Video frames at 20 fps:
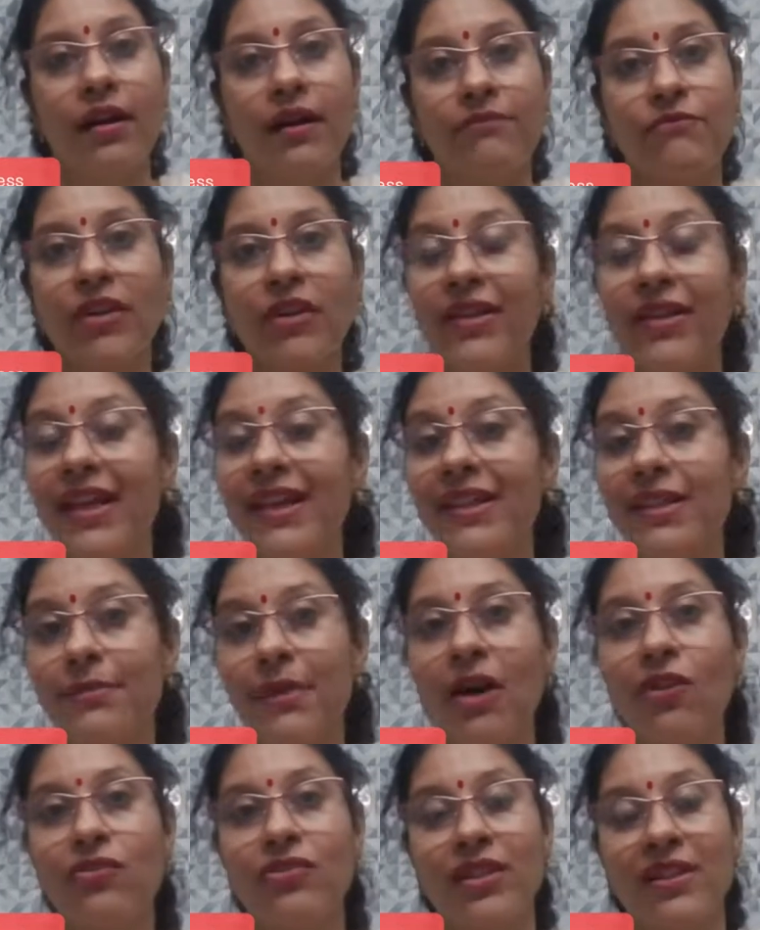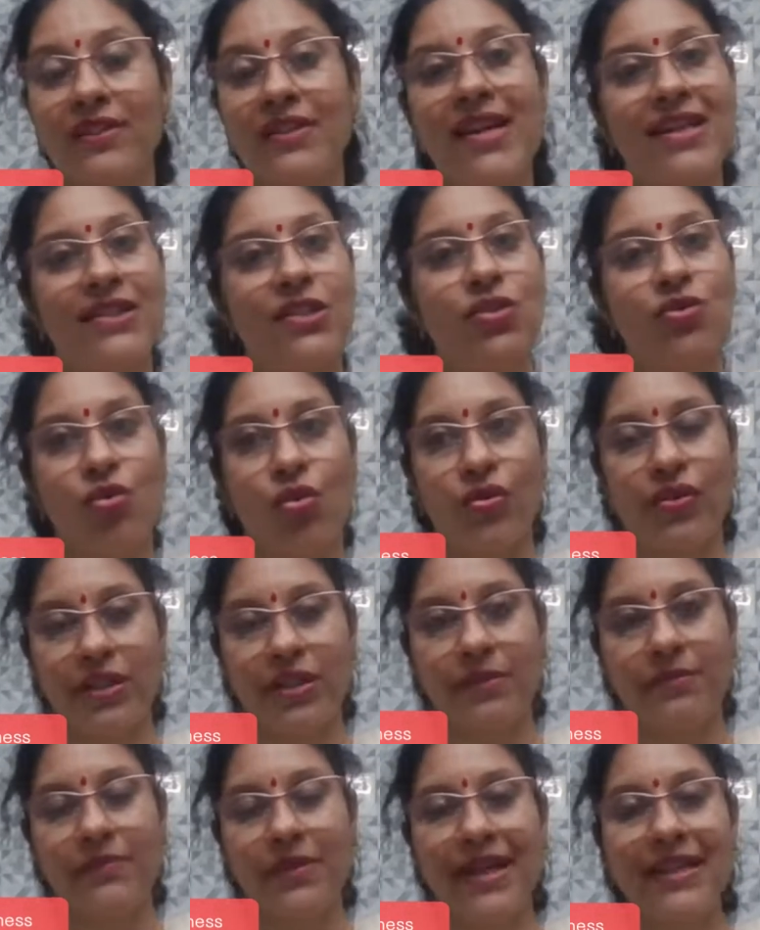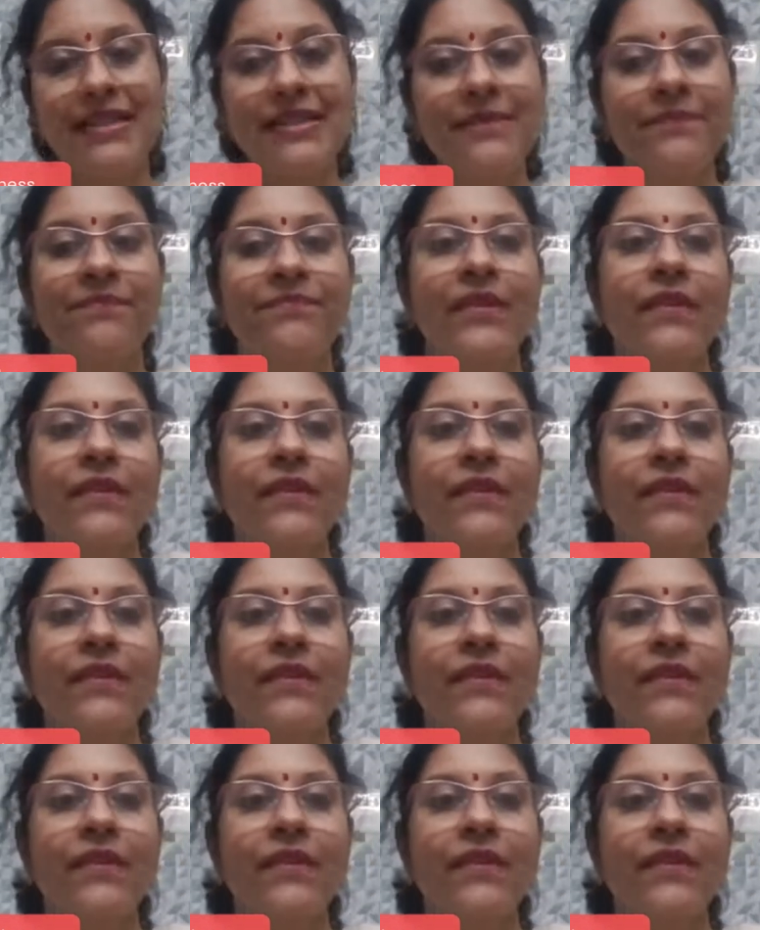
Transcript: narrate about in their story. Yes.